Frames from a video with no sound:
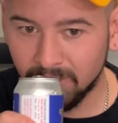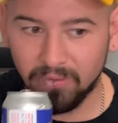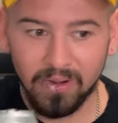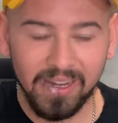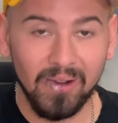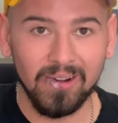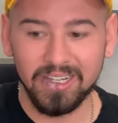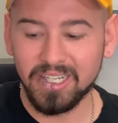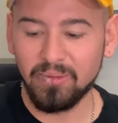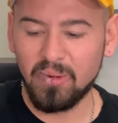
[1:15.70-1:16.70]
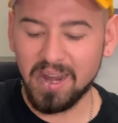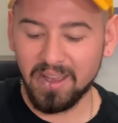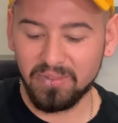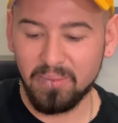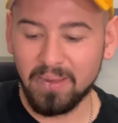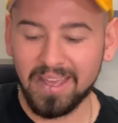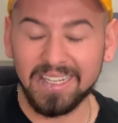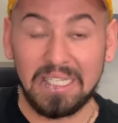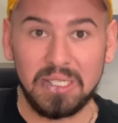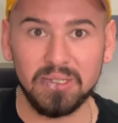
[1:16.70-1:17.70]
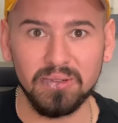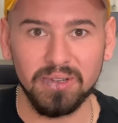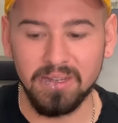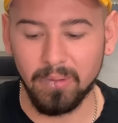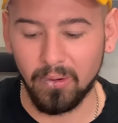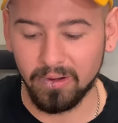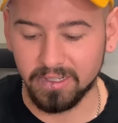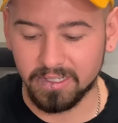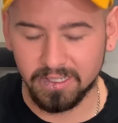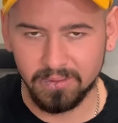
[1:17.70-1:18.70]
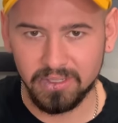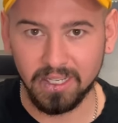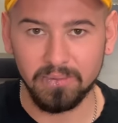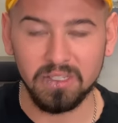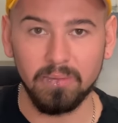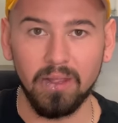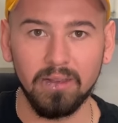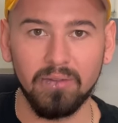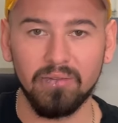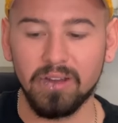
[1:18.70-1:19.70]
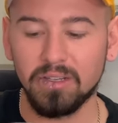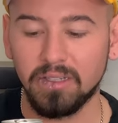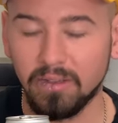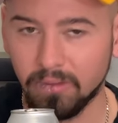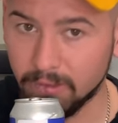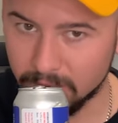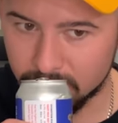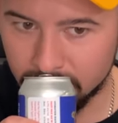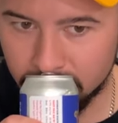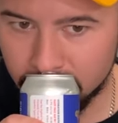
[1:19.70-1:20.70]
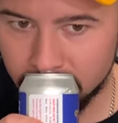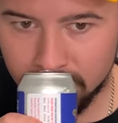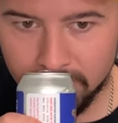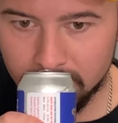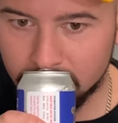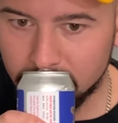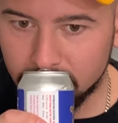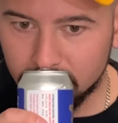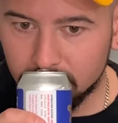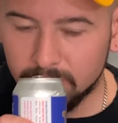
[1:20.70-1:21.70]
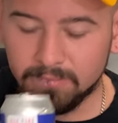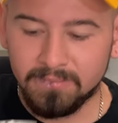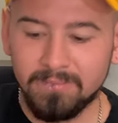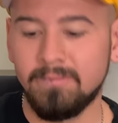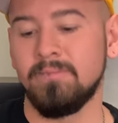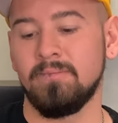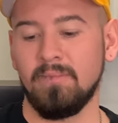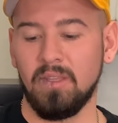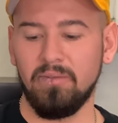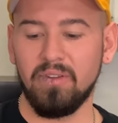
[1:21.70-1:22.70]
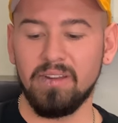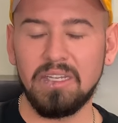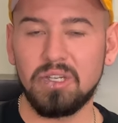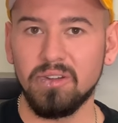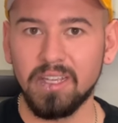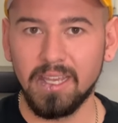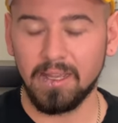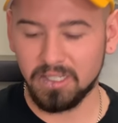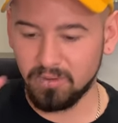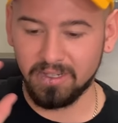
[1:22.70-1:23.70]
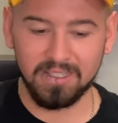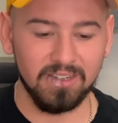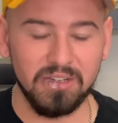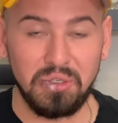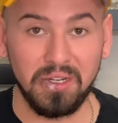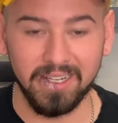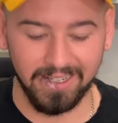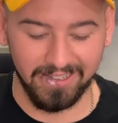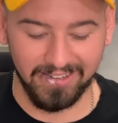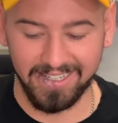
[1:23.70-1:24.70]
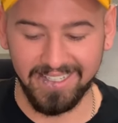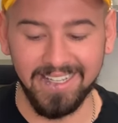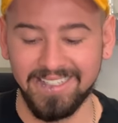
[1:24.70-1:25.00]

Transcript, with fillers: Very orangey right off the bat, extreme orange. Smells like I'm smelling a fresh navel orange. Mmm, very intriguing. I just want to start drinking it already.